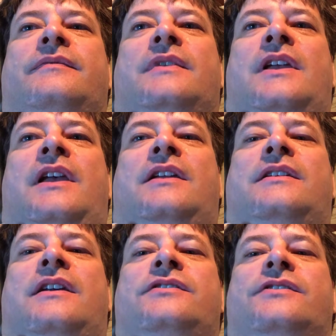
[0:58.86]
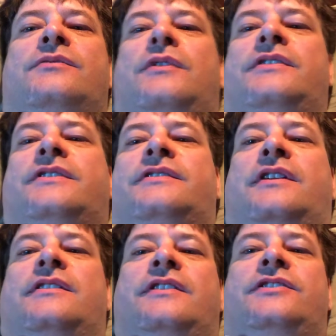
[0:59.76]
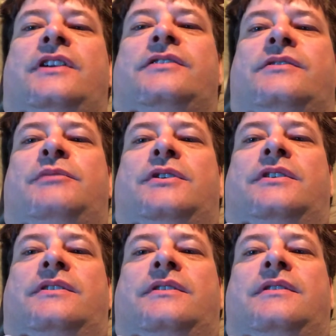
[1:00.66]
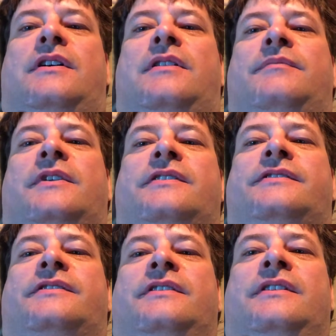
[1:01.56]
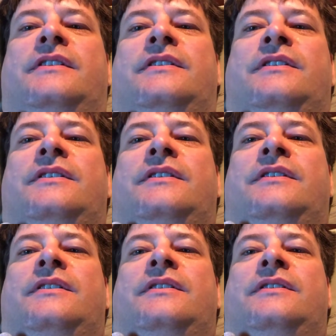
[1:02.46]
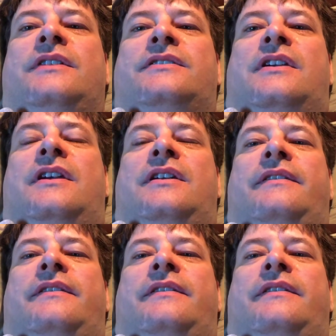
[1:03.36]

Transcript: and I just want to suddenly change a book because um, that's kind of